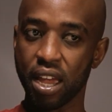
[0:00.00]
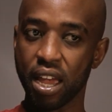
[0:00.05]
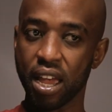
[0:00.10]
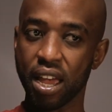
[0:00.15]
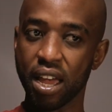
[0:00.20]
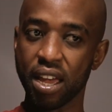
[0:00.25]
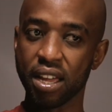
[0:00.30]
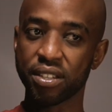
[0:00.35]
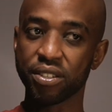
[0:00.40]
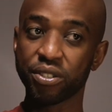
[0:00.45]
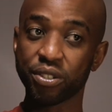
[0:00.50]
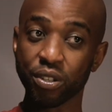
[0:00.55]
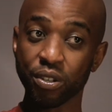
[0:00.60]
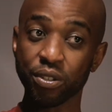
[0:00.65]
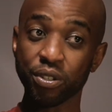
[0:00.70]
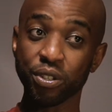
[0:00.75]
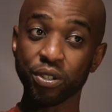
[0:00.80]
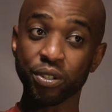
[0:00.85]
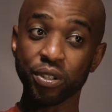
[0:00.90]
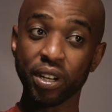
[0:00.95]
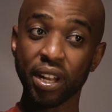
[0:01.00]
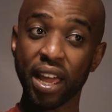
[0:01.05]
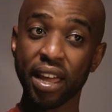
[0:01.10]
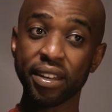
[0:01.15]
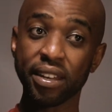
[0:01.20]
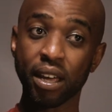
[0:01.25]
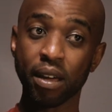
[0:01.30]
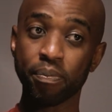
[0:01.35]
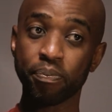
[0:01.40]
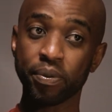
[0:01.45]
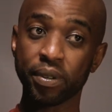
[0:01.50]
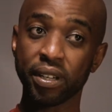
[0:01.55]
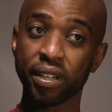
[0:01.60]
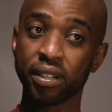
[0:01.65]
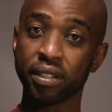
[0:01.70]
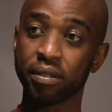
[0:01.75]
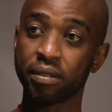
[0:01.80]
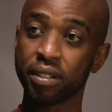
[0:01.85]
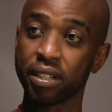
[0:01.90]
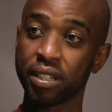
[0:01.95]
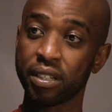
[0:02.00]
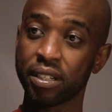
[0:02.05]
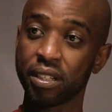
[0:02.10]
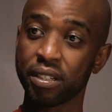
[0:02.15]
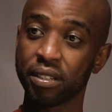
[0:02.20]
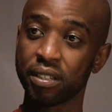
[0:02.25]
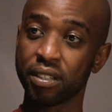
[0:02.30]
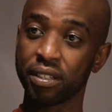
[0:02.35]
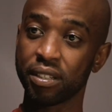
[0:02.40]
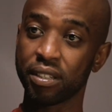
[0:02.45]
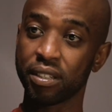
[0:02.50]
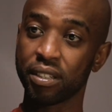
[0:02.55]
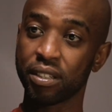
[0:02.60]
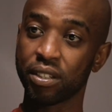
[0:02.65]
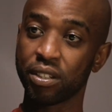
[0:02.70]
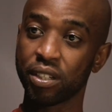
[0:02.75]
And so you land up in